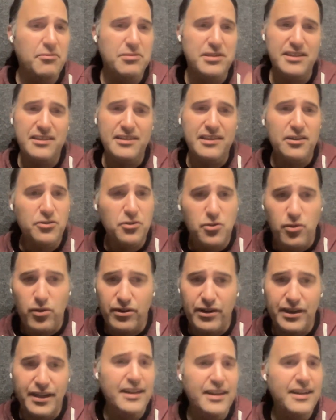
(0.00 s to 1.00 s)
It was a single
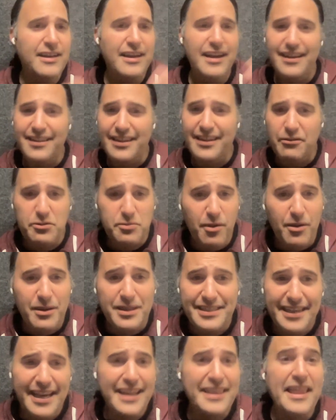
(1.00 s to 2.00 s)
query. I think it was
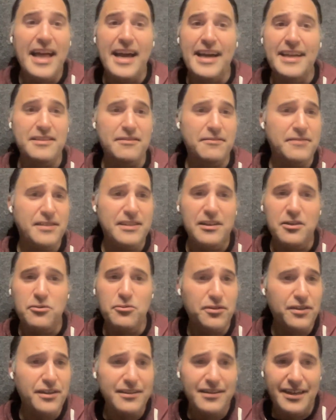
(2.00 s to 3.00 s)
probably 10 lines of
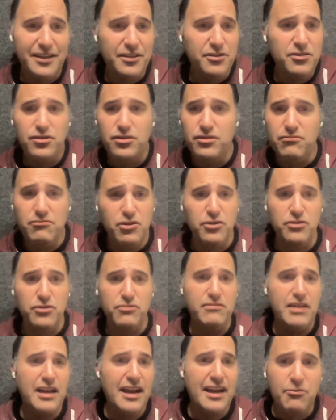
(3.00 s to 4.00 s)
SQL that like,
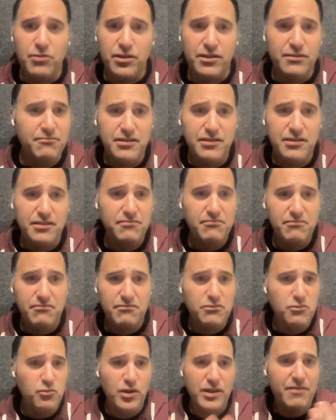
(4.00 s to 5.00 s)
anyone
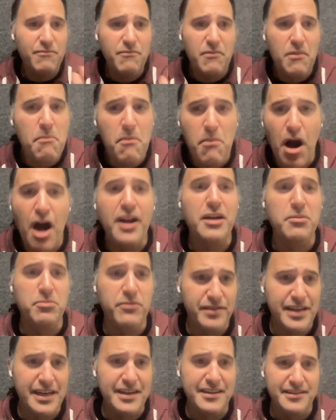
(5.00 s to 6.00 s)
with
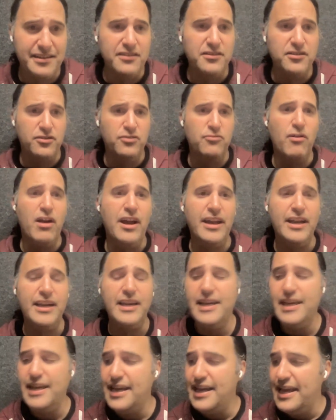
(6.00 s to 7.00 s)
modicum of data skills could
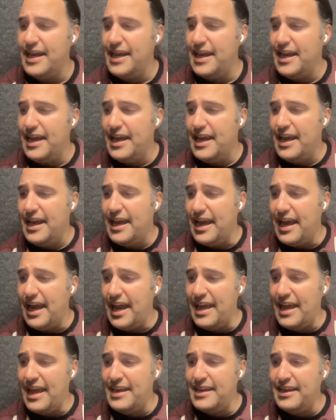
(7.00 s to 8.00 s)
write.
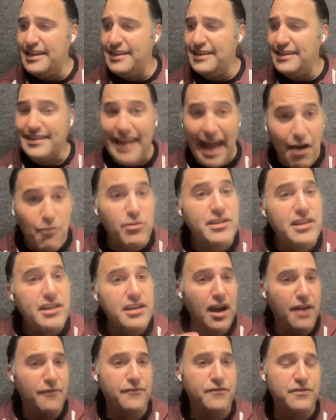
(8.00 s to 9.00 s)
And that was
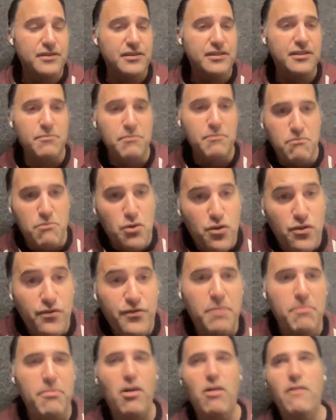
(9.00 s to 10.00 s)
enough to
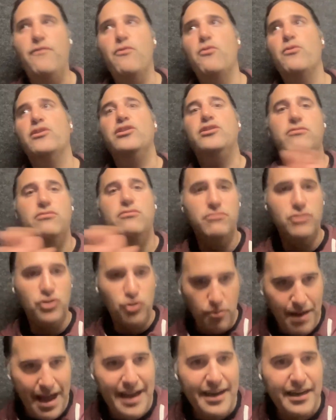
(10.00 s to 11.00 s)
move the ball forward
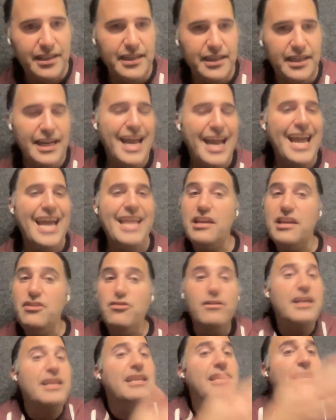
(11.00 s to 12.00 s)
dramatically. And
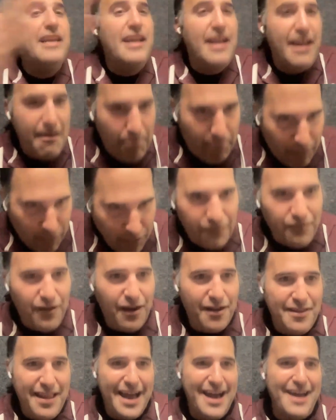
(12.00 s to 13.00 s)
then you can
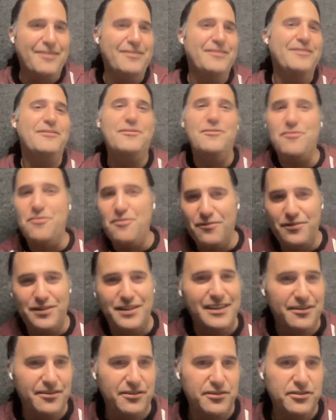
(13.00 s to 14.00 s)
improve on that over
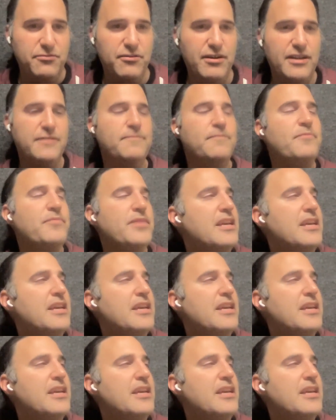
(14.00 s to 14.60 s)
the years, right?